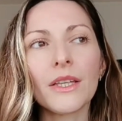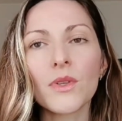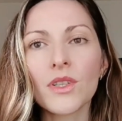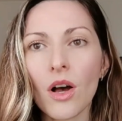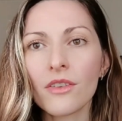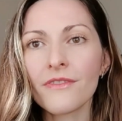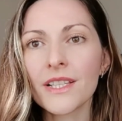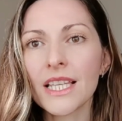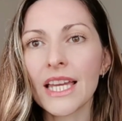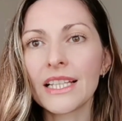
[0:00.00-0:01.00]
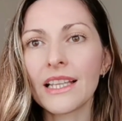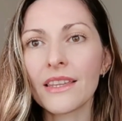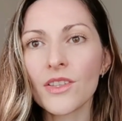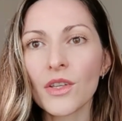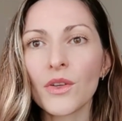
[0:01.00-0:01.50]
It was confiscated
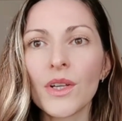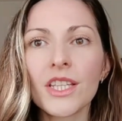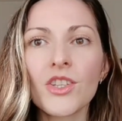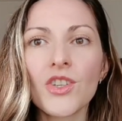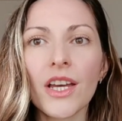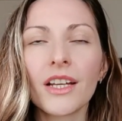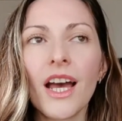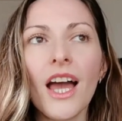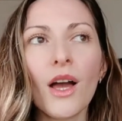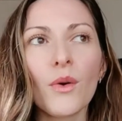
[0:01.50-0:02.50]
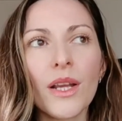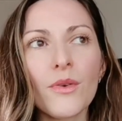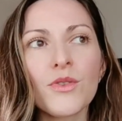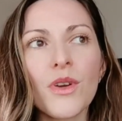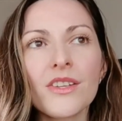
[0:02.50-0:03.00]
at the security check when I
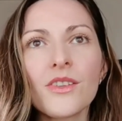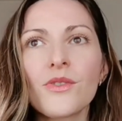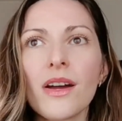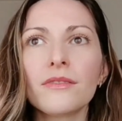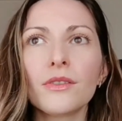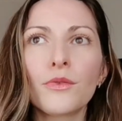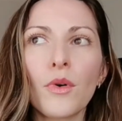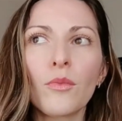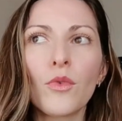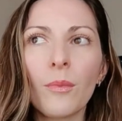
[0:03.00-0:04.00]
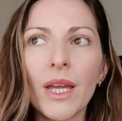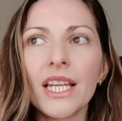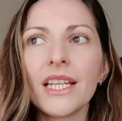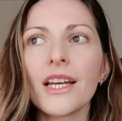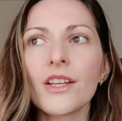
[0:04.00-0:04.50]
was trying to travel from
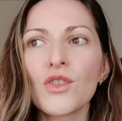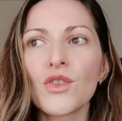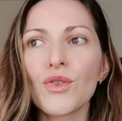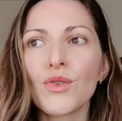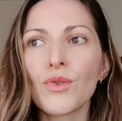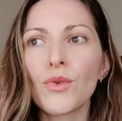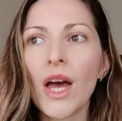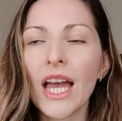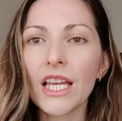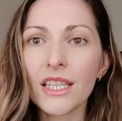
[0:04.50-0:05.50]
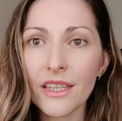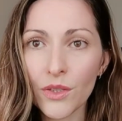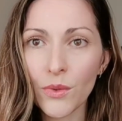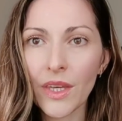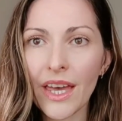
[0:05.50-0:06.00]
Romania to
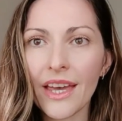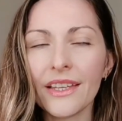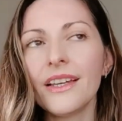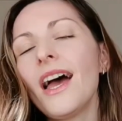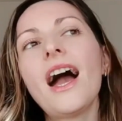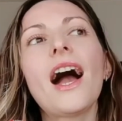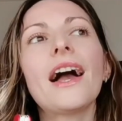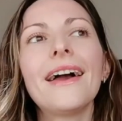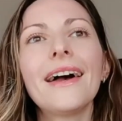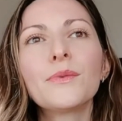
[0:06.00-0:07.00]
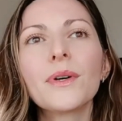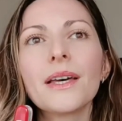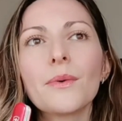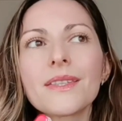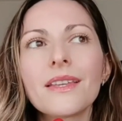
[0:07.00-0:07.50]
the UK. I had one
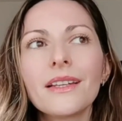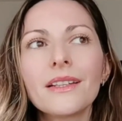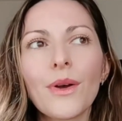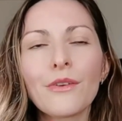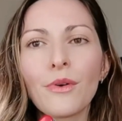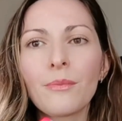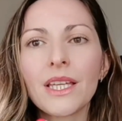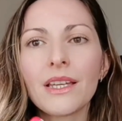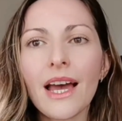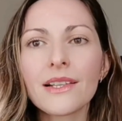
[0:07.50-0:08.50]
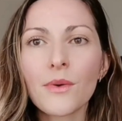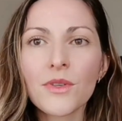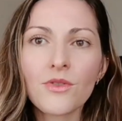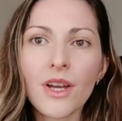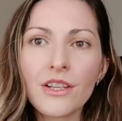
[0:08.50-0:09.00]
that was taken away from me as I
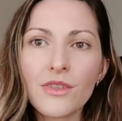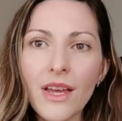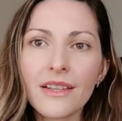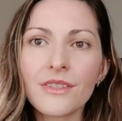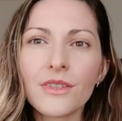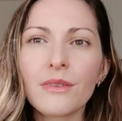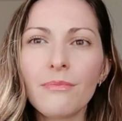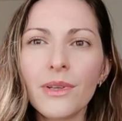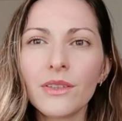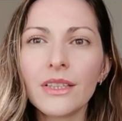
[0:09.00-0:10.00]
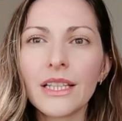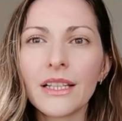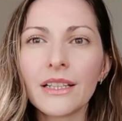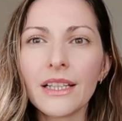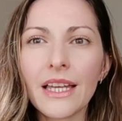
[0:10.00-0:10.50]
was trying to enter the
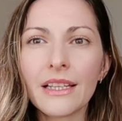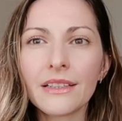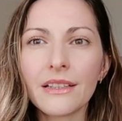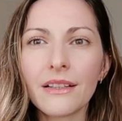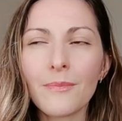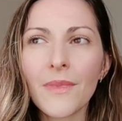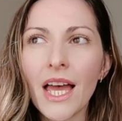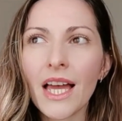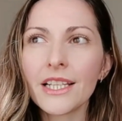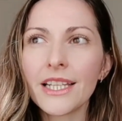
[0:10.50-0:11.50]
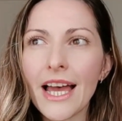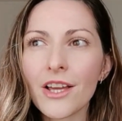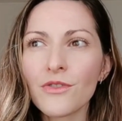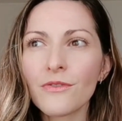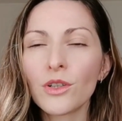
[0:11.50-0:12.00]
building in
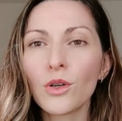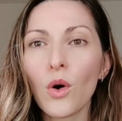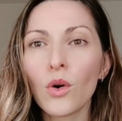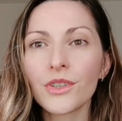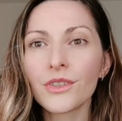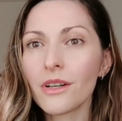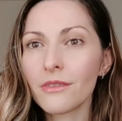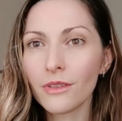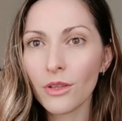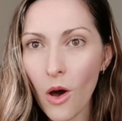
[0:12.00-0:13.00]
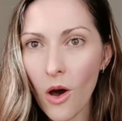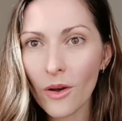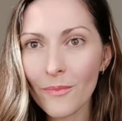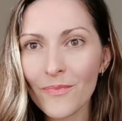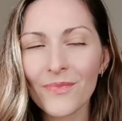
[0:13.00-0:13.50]
Nashville Court of
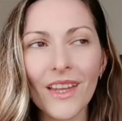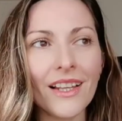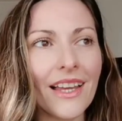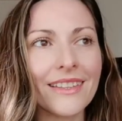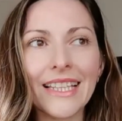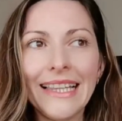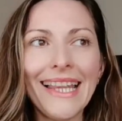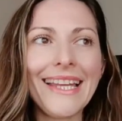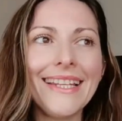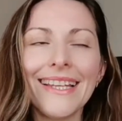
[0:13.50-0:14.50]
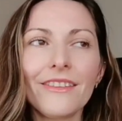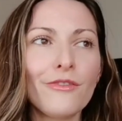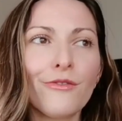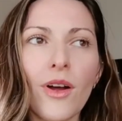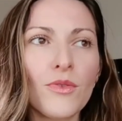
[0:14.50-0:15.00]
Law. Like the lady in
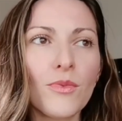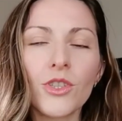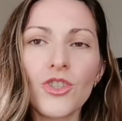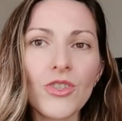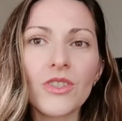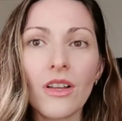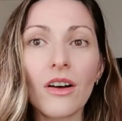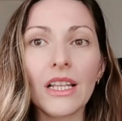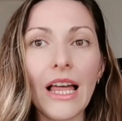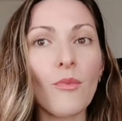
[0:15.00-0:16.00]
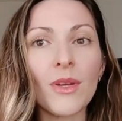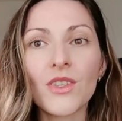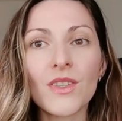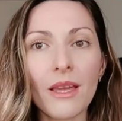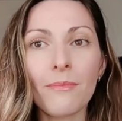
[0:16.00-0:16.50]
the front would just not allow me
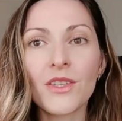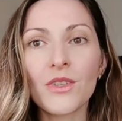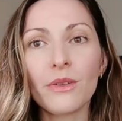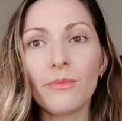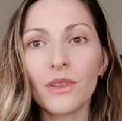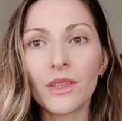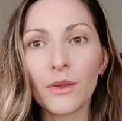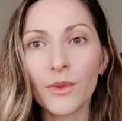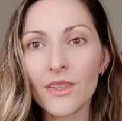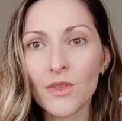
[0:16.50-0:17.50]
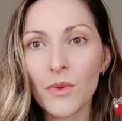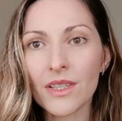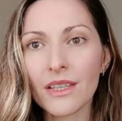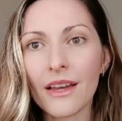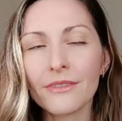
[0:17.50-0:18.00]
to step into the building with a
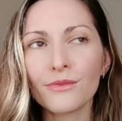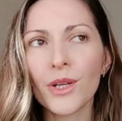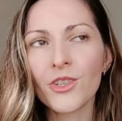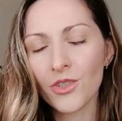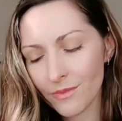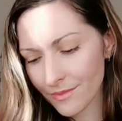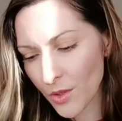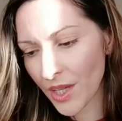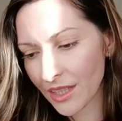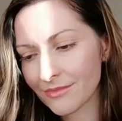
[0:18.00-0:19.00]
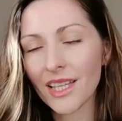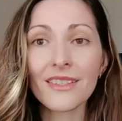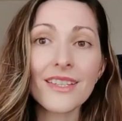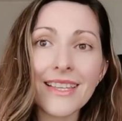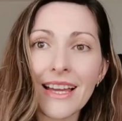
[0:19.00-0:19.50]
Swiss knife, which, okay,
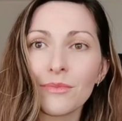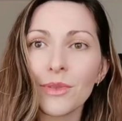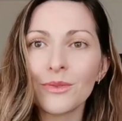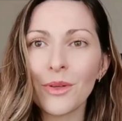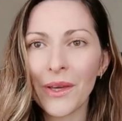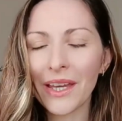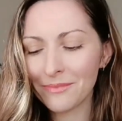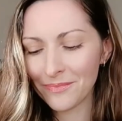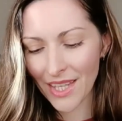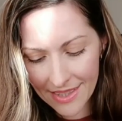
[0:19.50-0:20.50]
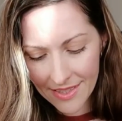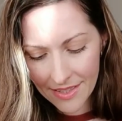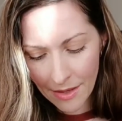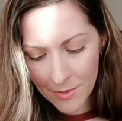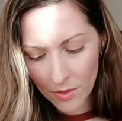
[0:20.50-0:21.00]
understandable, okay. Yeah, this
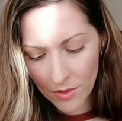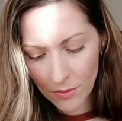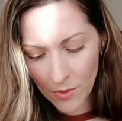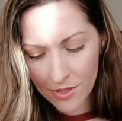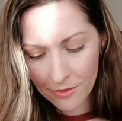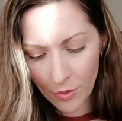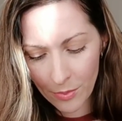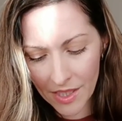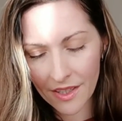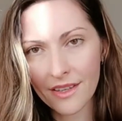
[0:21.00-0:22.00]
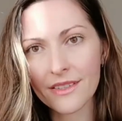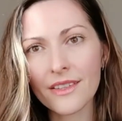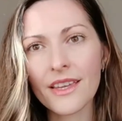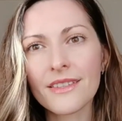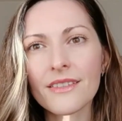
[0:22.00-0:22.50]
is absolutely wonderful
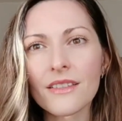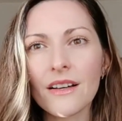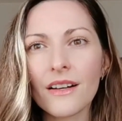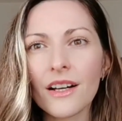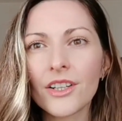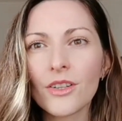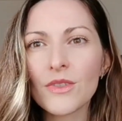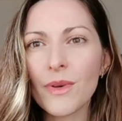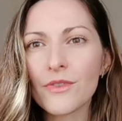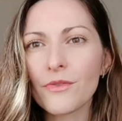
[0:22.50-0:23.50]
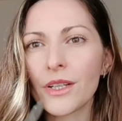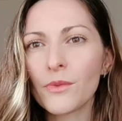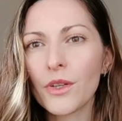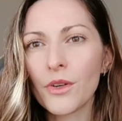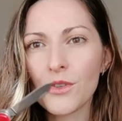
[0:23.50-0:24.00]
because it's a girl's best
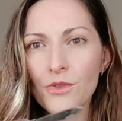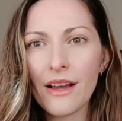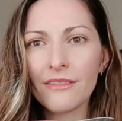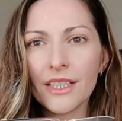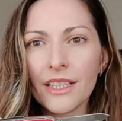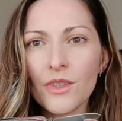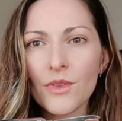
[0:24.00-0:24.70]
friend when you're traveling.